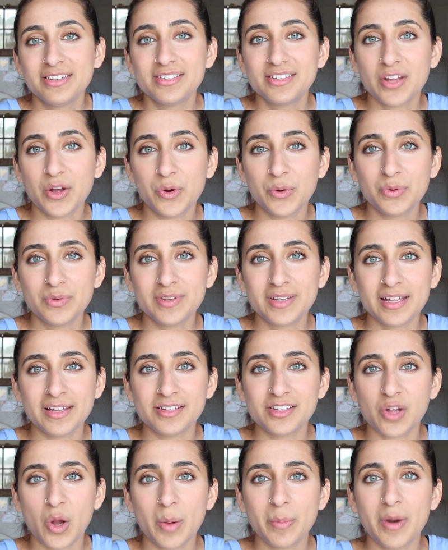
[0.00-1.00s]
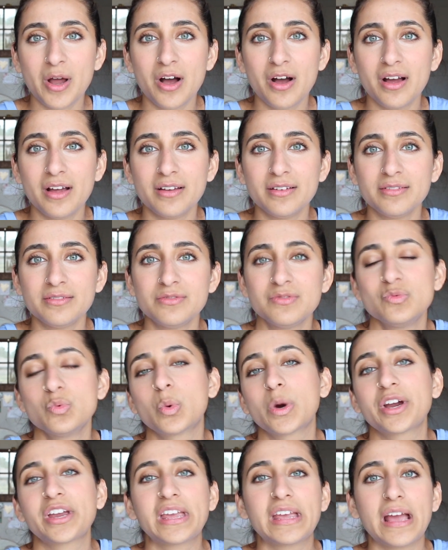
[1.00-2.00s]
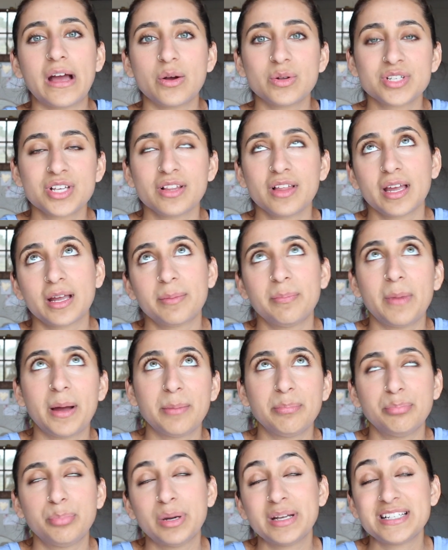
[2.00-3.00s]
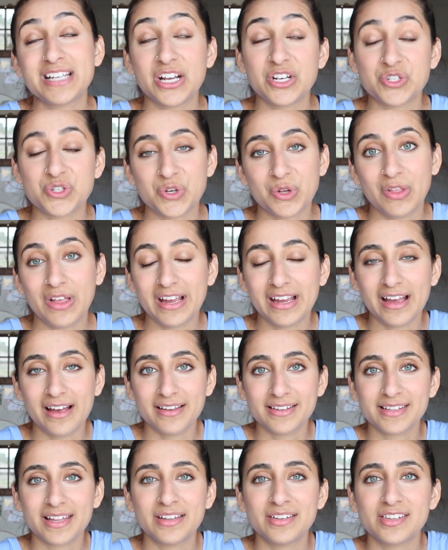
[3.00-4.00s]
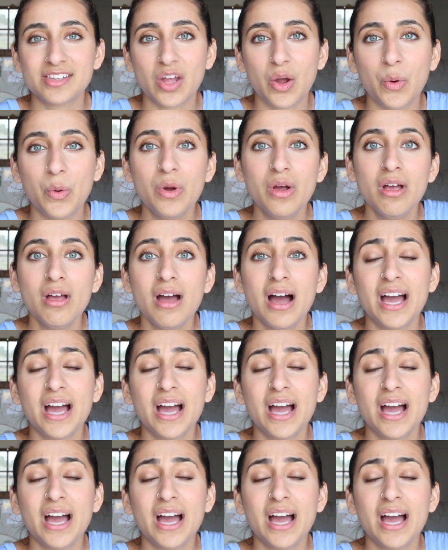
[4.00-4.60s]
zones and so I'm not working out to like my potential I guess and so